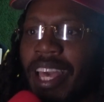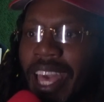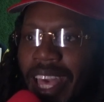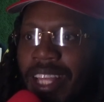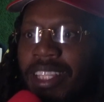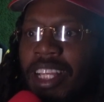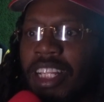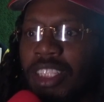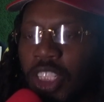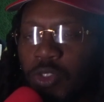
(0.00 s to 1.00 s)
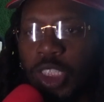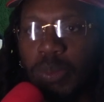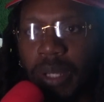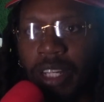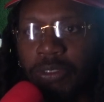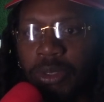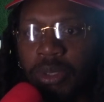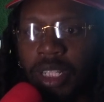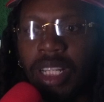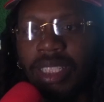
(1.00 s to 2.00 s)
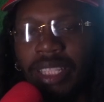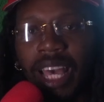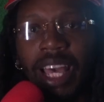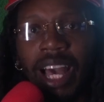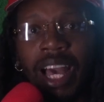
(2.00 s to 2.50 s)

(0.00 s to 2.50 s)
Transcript: and disrespectful that